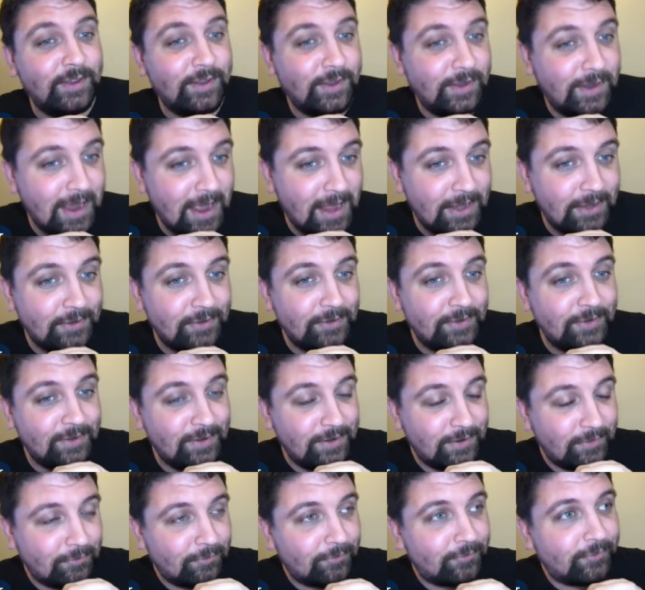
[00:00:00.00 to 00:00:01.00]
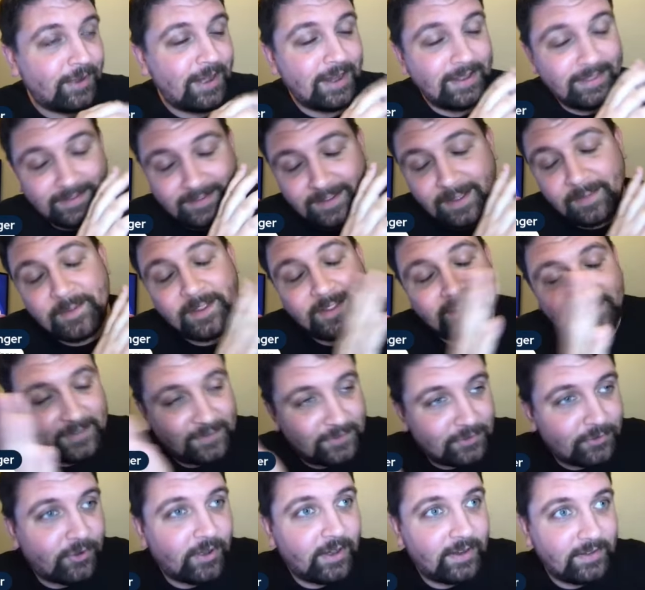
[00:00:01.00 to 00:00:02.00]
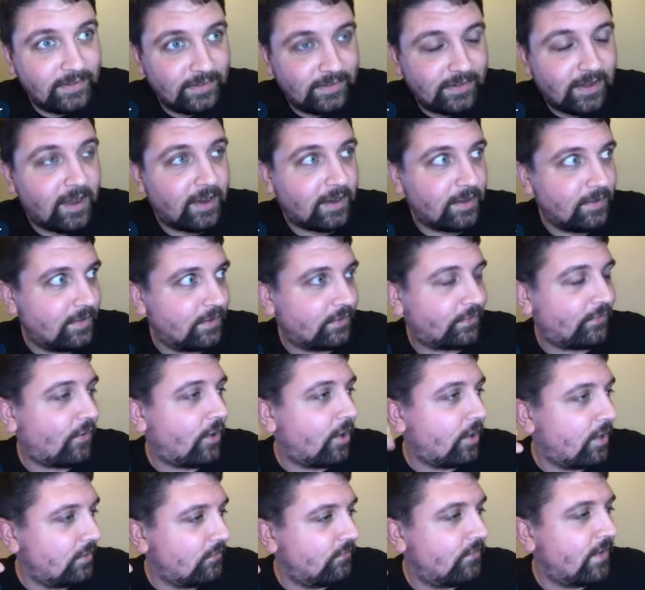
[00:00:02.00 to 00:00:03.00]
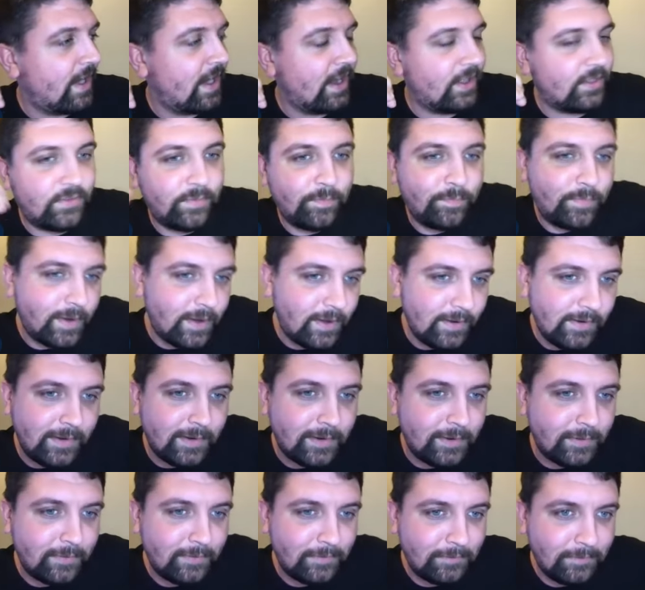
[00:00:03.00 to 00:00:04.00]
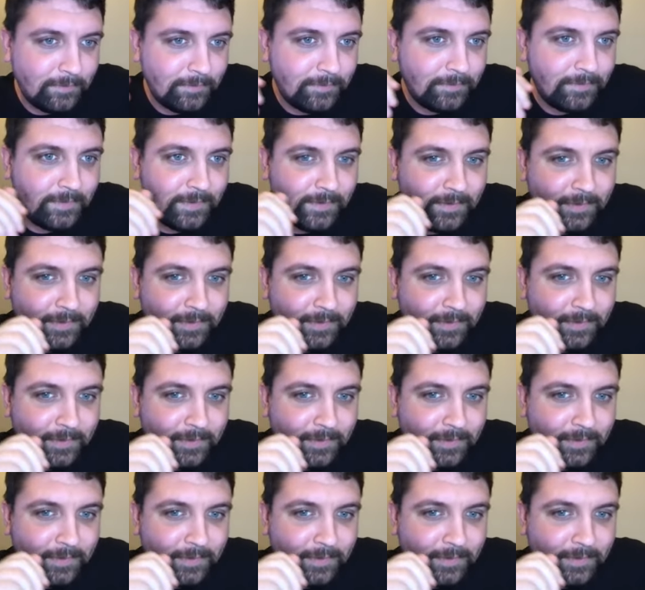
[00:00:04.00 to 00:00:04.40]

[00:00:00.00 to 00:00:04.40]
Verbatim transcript: You got Right. I mean, this is crazy talking this far in advance, but you know, no, it's not.